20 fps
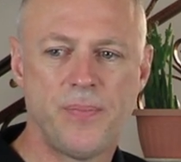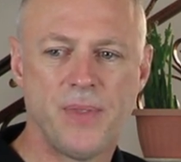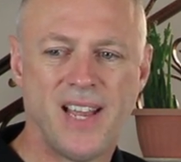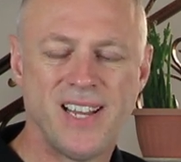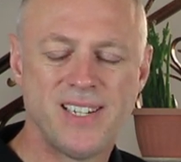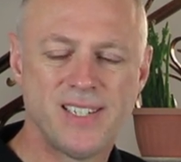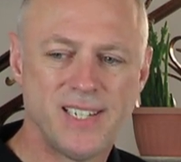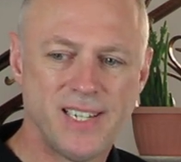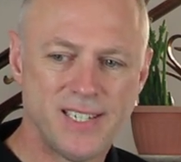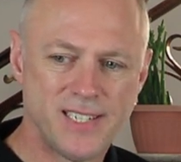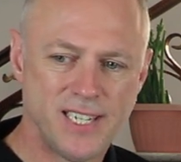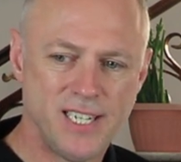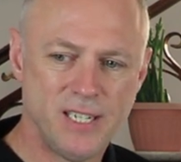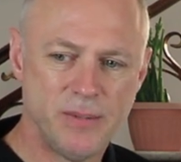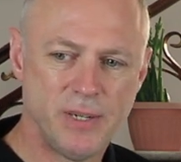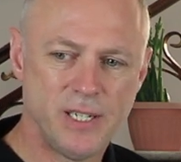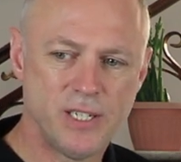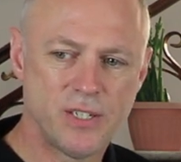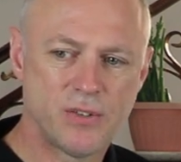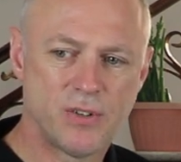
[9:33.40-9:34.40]
As that
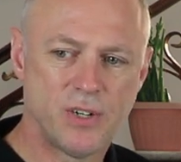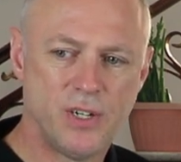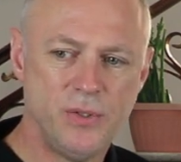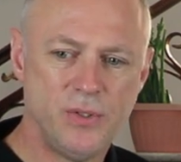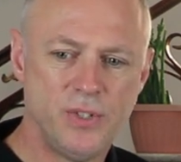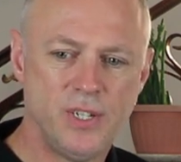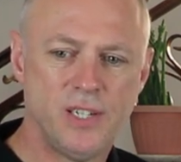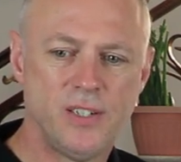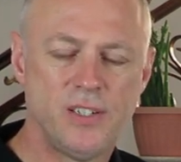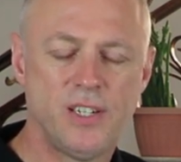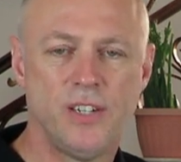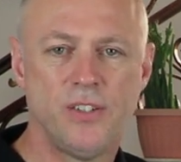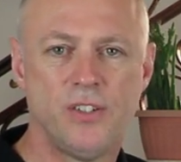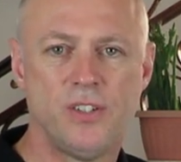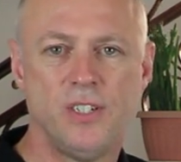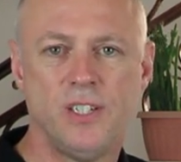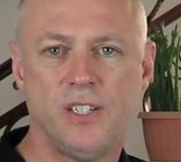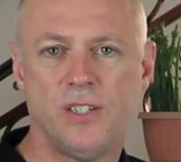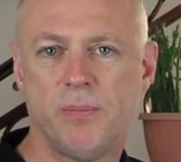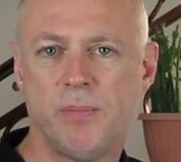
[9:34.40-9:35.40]
database grows, the
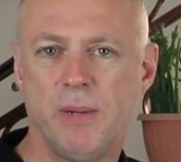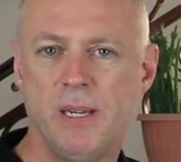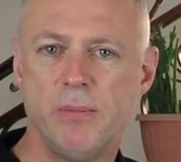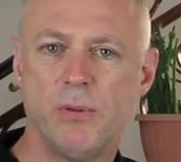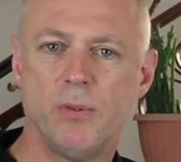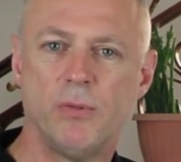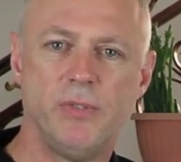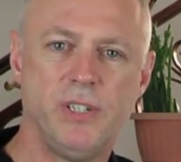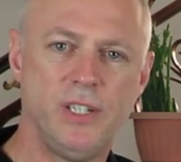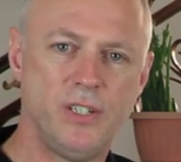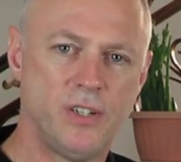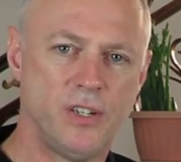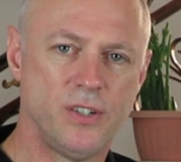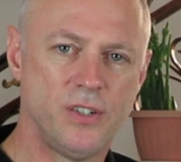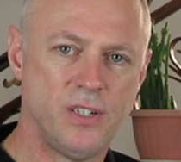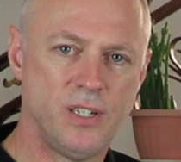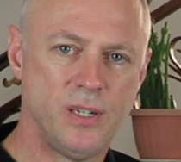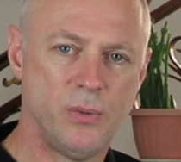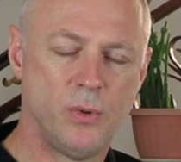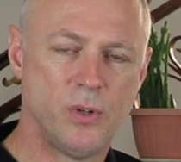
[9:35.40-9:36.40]
intention is people
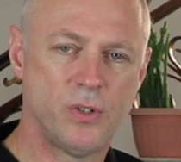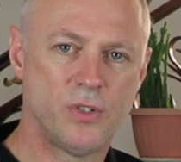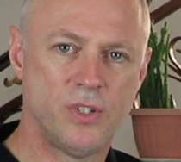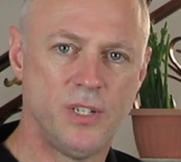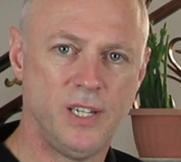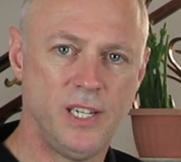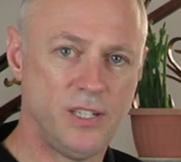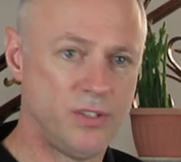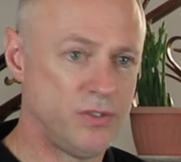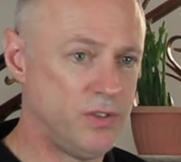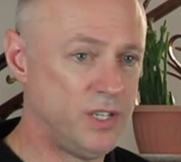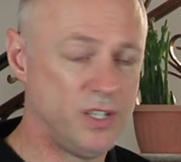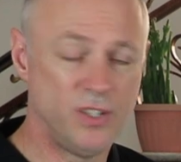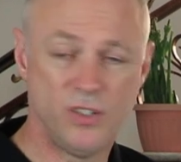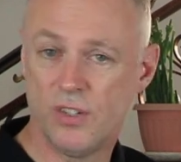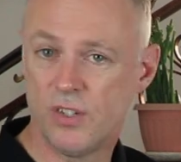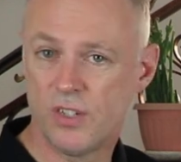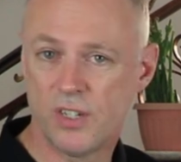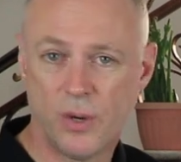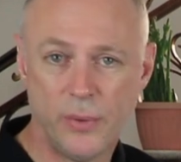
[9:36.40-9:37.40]
researching their Watson history can
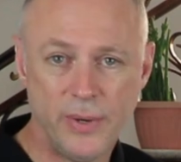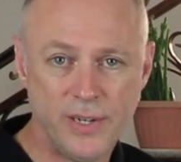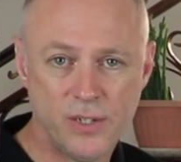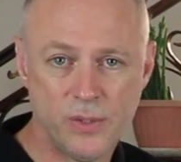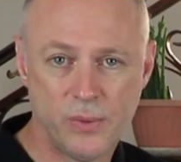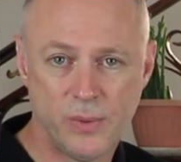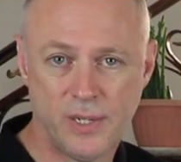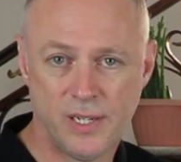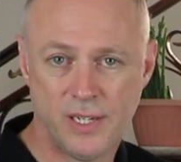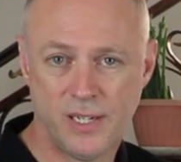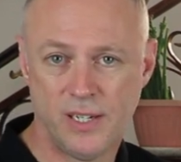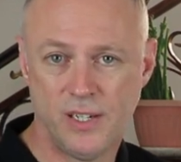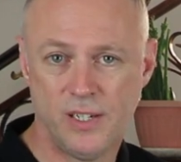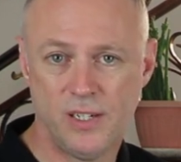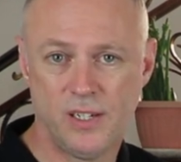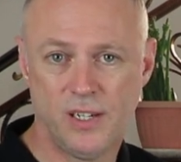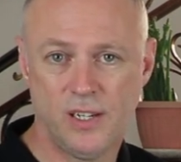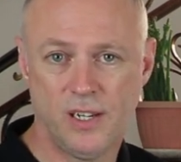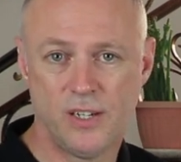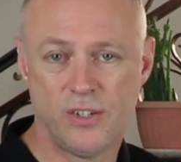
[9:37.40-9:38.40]
just go into it
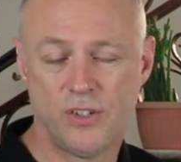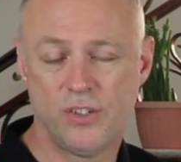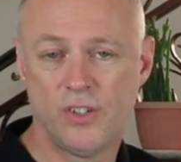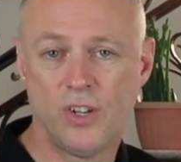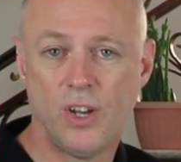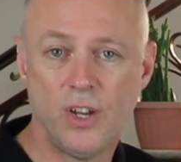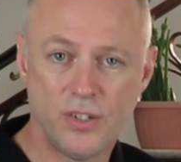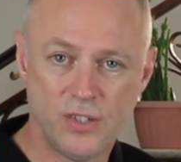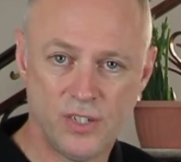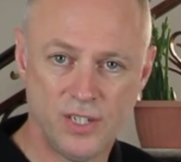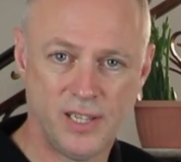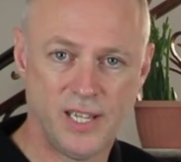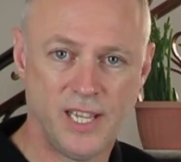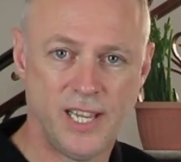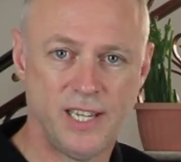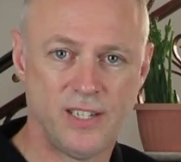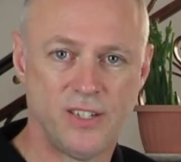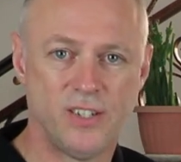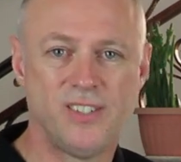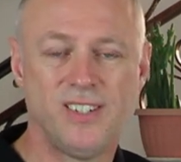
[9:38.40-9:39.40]
and search in
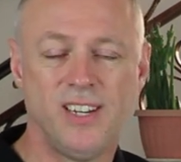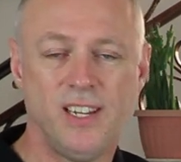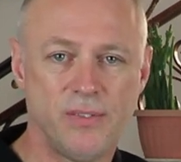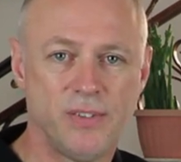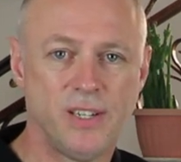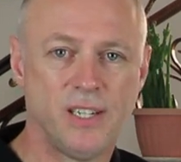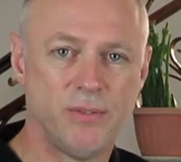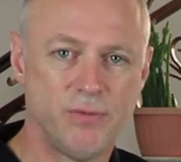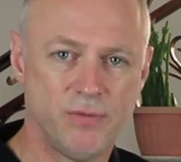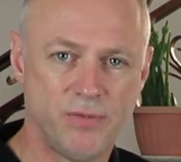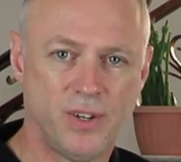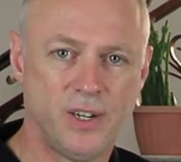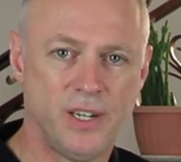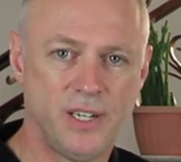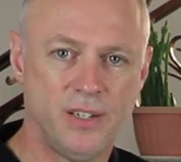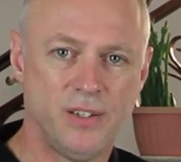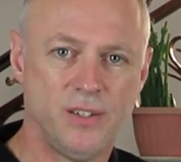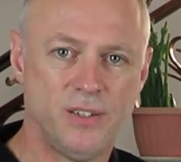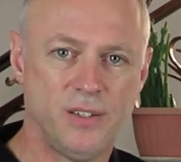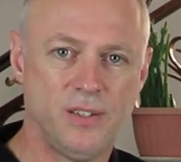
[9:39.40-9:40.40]
there to see if they can find